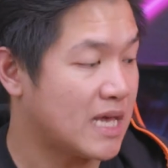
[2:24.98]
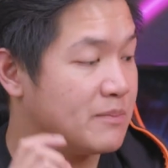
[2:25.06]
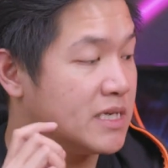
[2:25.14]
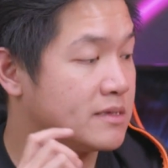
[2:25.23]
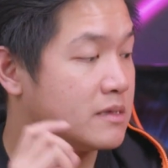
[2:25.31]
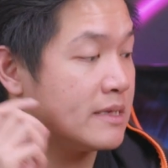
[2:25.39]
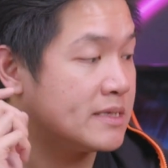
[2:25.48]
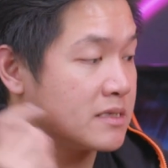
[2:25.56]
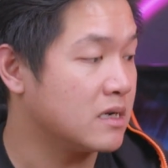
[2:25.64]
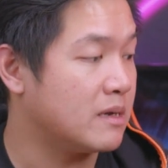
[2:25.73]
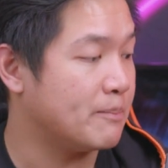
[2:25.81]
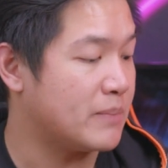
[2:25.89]
that means this is
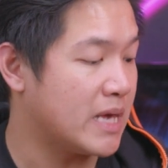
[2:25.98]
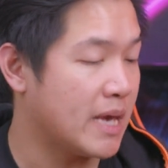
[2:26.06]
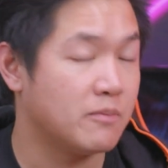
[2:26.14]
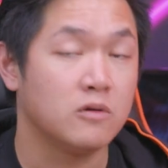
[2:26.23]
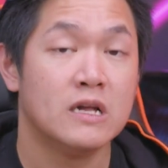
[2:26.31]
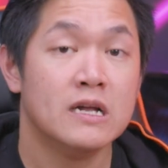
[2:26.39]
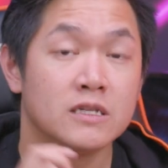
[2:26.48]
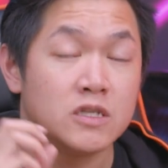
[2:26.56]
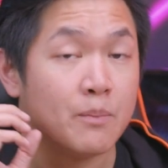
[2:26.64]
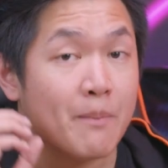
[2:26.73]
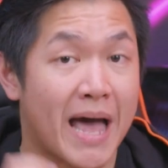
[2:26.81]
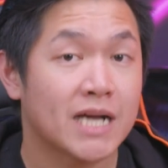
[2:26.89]
going to be able
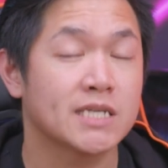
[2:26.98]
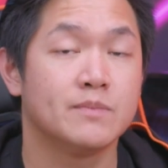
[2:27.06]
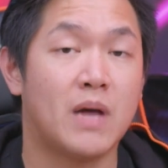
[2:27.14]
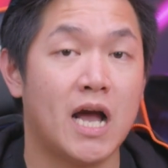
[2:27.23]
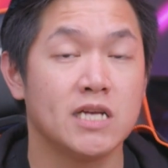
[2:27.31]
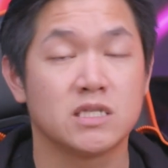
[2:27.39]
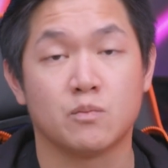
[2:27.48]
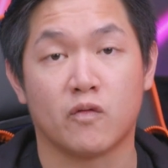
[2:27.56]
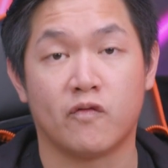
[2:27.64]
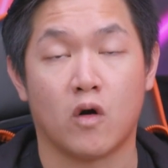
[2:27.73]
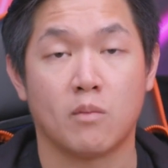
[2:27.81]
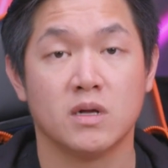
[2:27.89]
to maximize the
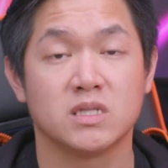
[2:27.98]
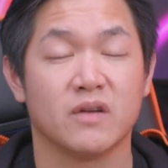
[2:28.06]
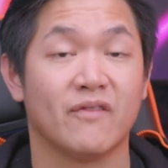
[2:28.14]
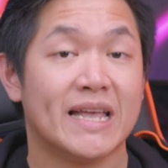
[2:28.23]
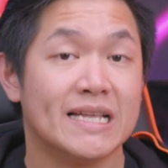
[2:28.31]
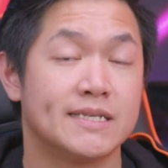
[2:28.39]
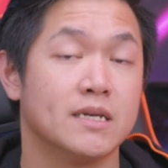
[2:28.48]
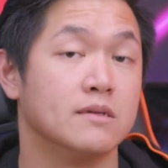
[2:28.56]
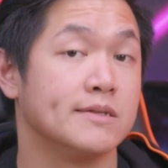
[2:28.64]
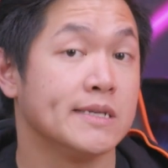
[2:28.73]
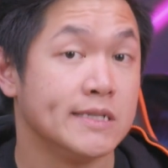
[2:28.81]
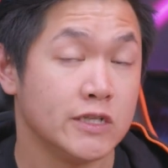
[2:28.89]
performance of
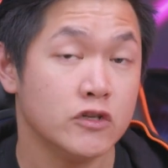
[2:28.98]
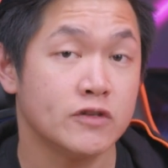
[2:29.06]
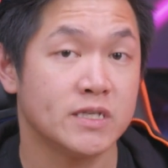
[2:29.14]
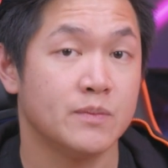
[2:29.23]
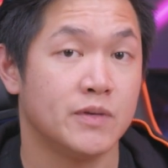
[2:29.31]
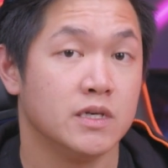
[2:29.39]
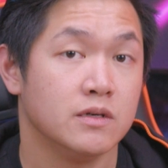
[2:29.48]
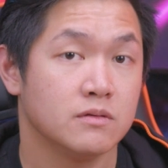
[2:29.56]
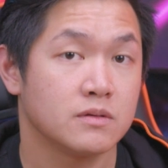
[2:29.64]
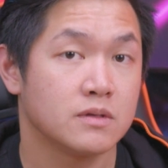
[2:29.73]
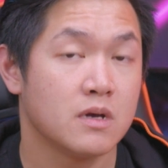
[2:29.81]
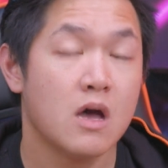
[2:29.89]
Intel's new
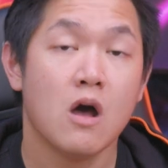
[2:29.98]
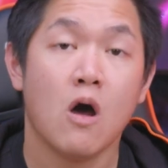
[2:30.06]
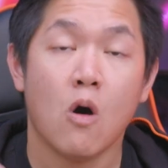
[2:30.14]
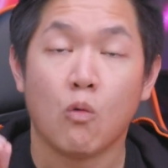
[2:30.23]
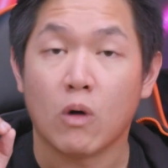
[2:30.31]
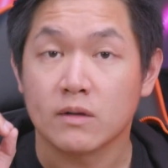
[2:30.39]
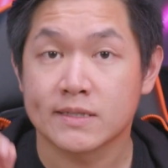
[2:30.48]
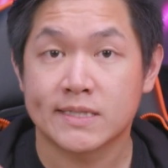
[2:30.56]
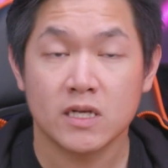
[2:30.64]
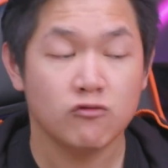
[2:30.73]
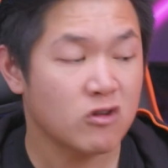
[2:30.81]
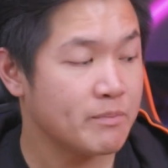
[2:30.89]
CPUs while
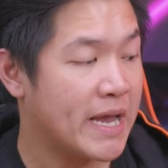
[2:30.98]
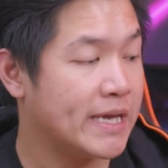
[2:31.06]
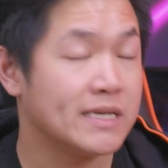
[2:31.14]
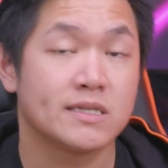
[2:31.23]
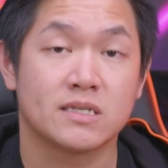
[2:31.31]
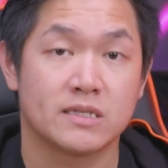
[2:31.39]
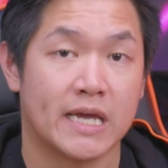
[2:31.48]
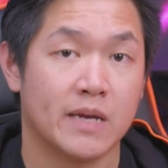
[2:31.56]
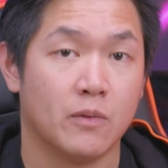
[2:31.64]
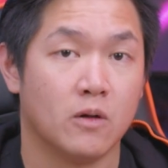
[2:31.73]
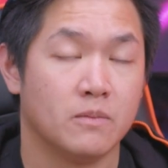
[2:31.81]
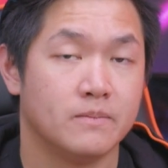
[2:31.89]
still remaining
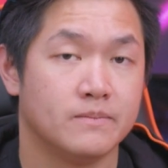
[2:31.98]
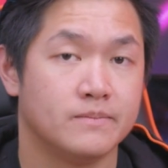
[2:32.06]
stable.